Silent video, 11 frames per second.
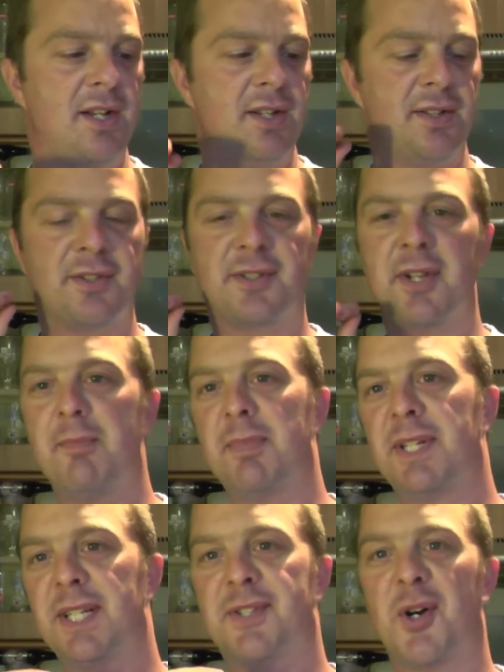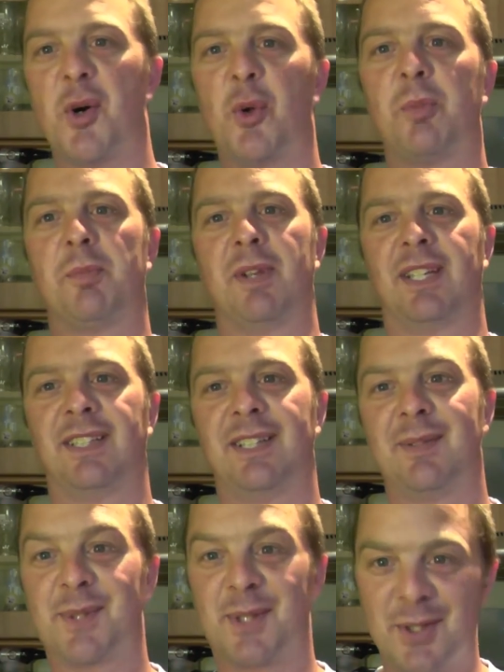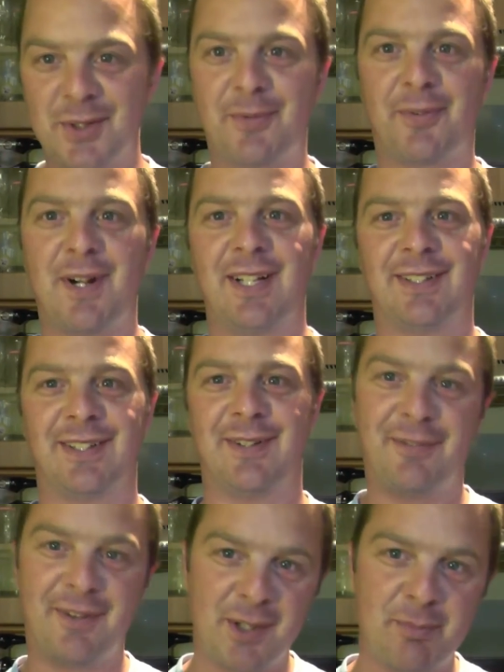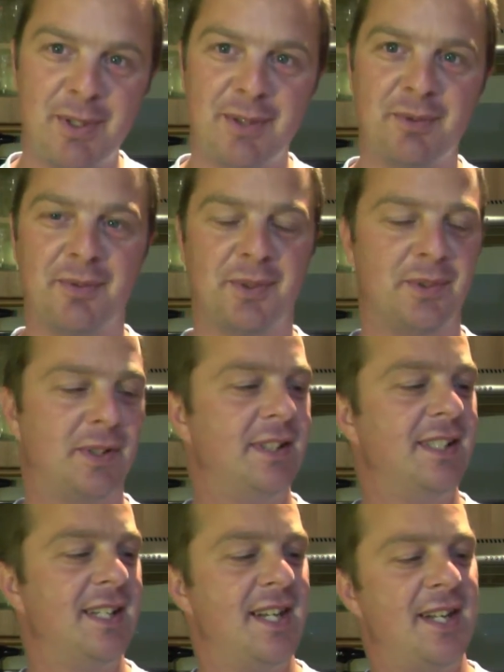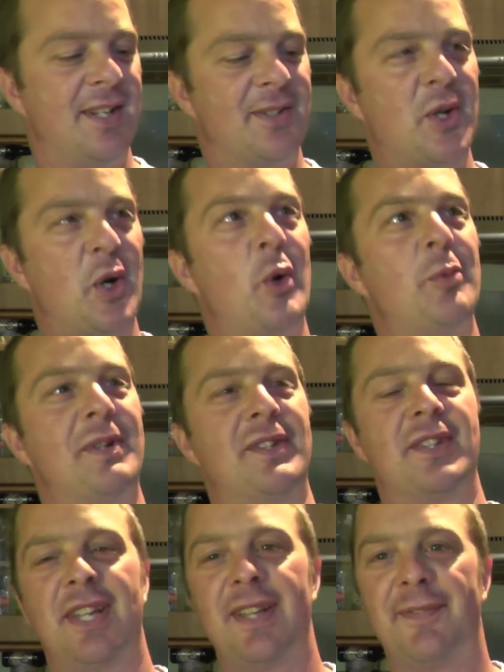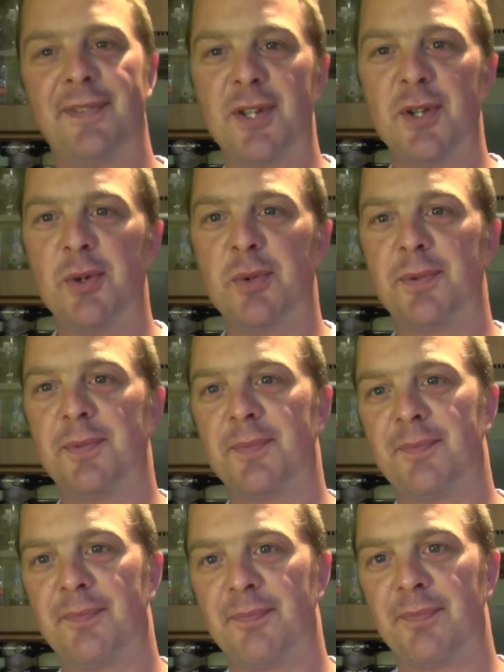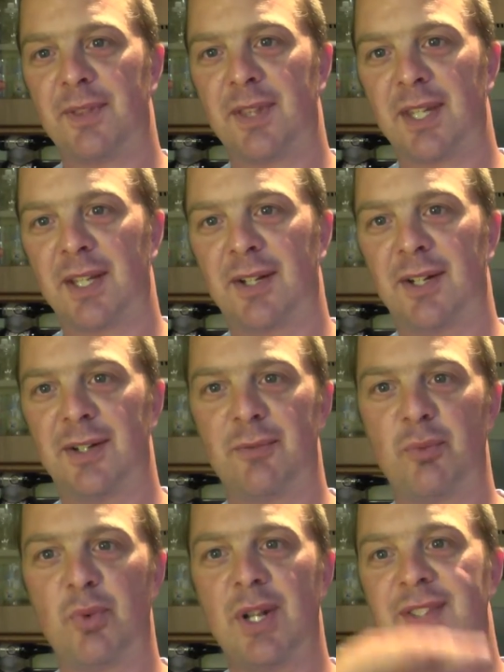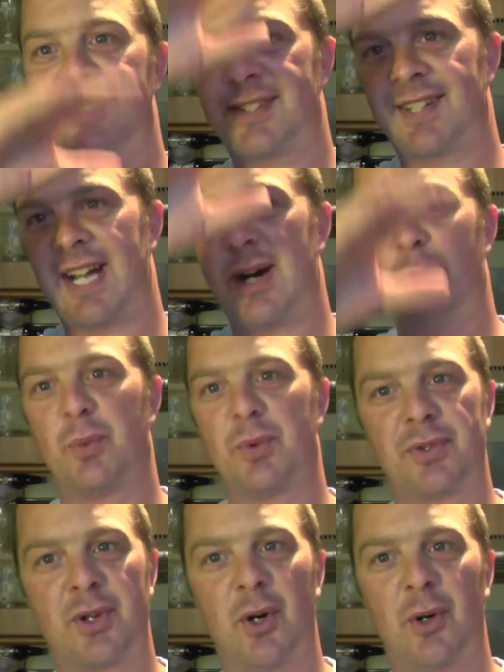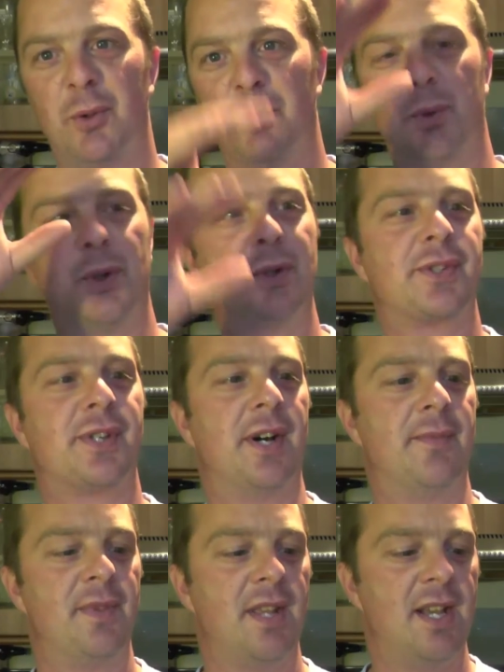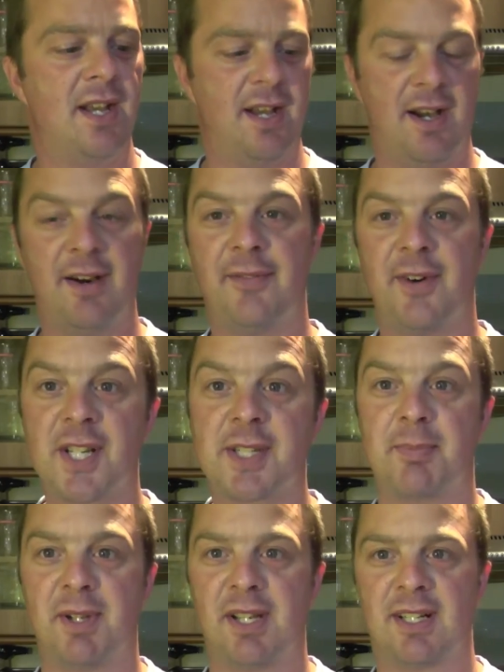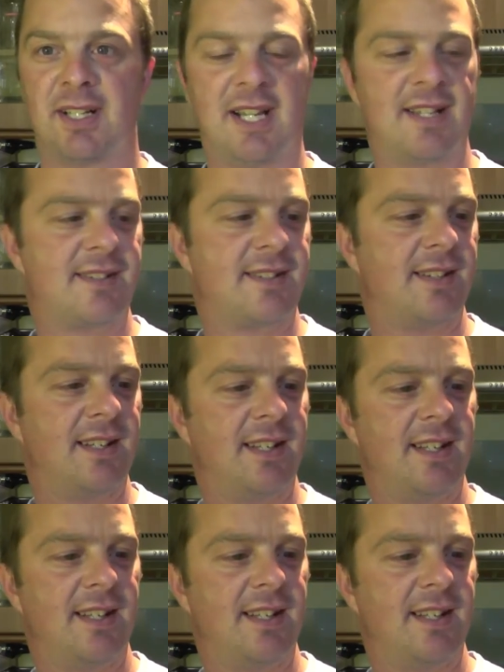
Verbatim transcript: somebody told me, it was a good friend and a fellow beer reviewer, told me that if you kind of rinse out with cold water a Weisse beer glass,